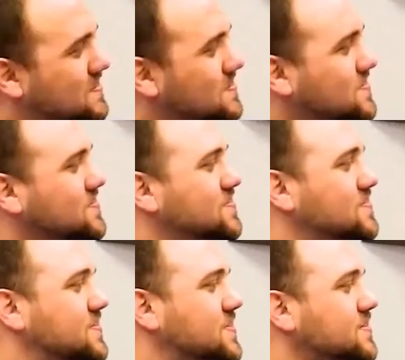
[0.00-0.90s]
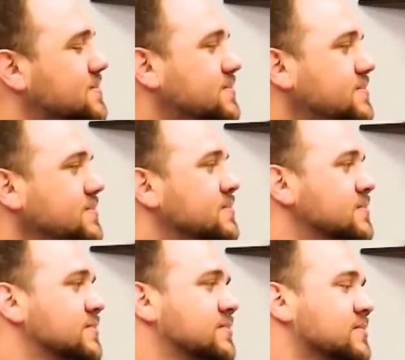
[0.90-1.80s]

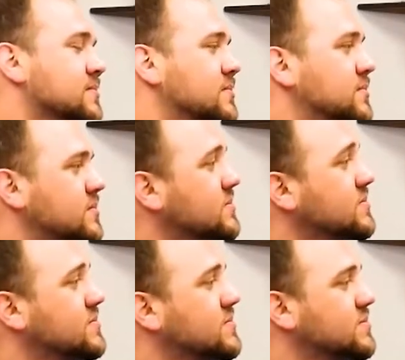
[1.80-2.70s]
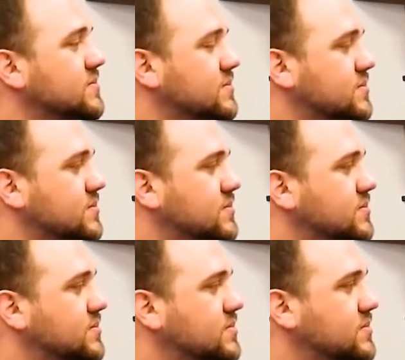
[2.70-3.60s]

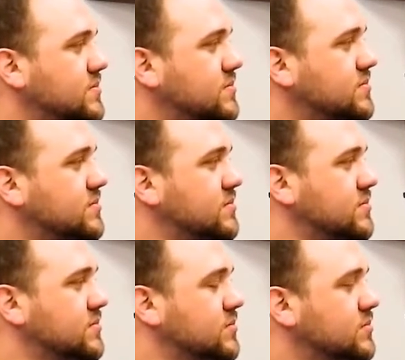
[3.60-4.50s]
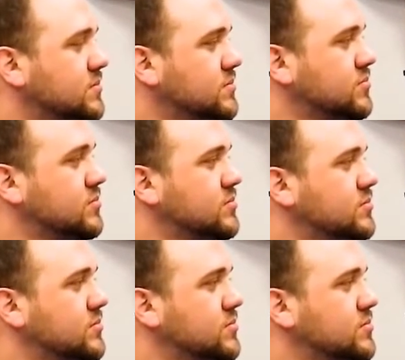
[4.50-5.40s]

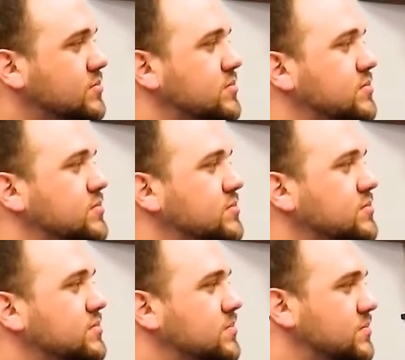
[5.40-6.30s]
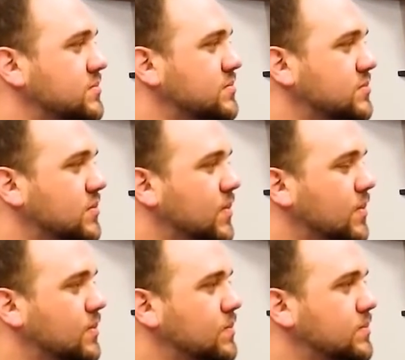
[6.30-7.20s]

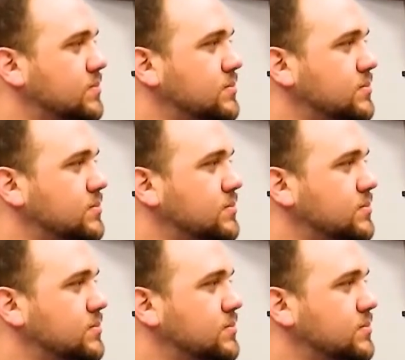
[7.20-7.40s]
(silent)